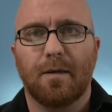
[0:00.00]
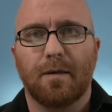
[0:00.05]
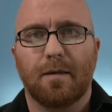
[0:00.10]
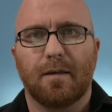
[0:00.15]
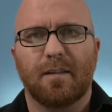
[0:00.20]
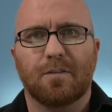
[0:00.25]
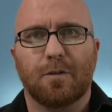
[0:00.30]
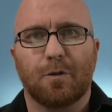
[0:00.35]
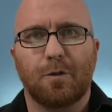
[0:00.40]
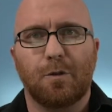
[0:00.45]

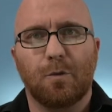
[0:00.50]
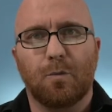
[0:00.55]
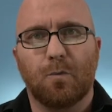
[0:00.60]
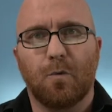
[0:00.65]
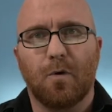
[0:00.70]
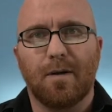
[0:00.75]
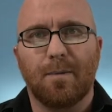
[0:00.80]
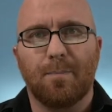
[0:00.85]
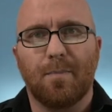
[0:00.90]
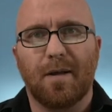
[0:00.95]
And so you'd
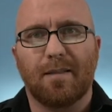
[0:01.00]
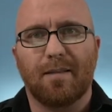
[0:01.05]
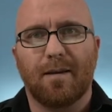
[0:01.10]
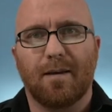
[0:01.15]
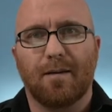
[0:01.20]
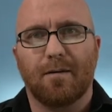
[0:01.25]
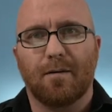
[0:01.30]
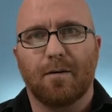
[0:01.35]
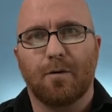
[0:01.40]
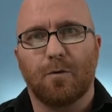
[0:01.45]
want to make
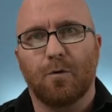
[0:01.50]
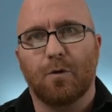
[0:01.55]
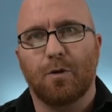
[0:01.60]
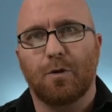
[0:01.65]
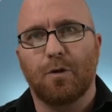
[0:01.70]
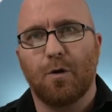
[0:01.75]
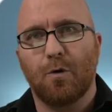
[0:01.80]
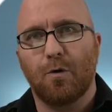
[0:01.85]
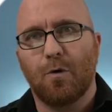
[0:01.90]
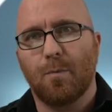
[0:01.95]
that
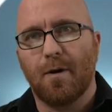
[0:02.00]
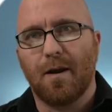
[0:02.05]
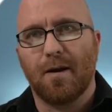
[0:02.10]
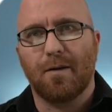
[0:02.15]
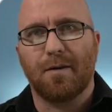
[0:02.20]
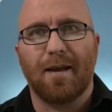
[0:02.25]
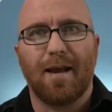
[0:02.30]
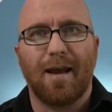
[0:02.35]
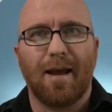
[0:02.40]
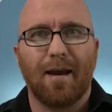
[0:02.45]
go
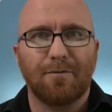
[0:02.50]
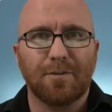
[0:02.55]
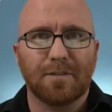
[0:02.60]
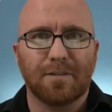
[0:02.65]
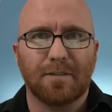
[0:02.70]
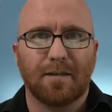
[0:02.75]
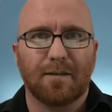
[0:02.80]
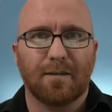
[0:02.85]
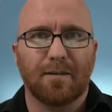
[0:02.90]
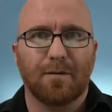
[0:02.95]
about half a
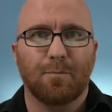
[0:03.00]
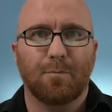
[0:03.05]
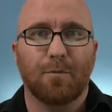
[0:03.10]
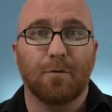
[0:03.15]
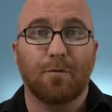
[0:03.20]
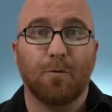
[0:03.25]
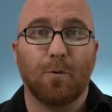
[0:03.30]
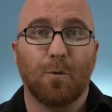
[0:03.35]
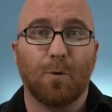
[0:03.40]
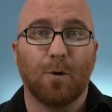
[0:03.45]
second
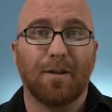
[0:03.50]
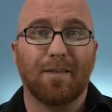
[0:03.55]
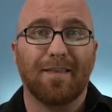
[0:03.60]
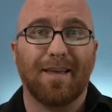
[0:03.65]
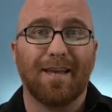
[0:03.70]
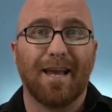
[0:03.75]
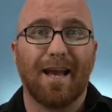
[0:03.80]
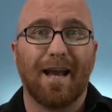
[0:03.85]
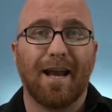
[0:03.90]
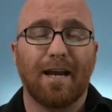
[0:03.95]
before
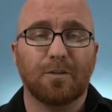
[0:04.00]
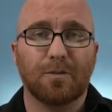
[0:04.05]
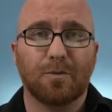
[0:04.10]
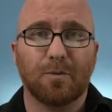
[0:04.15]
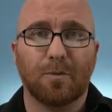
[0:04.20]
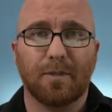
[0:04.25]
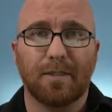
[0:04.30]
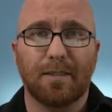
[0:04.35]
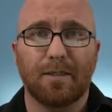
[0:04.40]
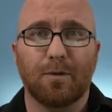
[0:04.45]
they
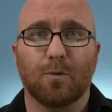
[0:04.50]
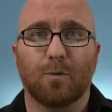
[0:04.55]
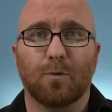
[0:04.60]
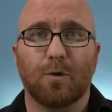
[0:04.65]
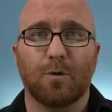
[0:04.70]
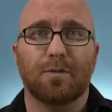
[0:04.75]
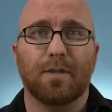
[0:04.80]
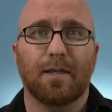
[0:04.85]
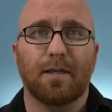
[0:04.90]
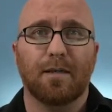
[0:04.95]
actually
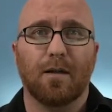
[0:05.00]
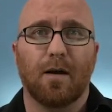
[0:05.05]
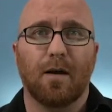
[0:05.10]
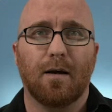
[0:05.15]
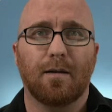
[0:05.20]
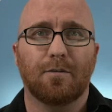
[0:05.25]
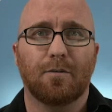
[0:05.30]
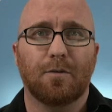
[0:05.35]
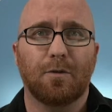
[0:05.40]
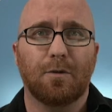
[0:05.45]
rotate
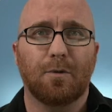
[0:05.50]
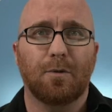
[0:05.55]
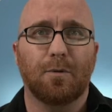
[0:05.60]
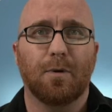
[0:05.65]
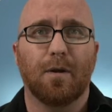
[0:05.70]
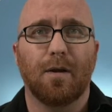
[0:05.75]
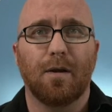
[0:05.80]
onto